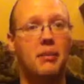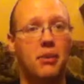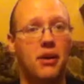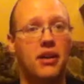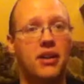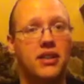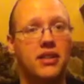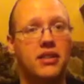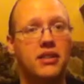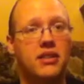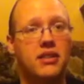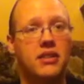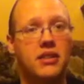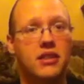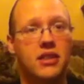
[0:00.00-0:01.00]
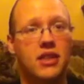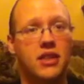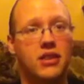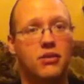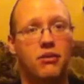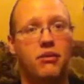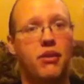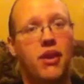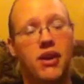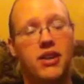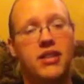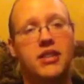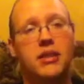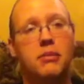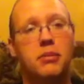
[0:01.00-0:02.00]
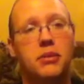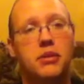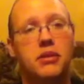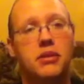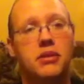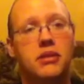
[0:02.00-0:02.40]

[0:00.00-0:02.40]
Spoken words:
price. It's very simple.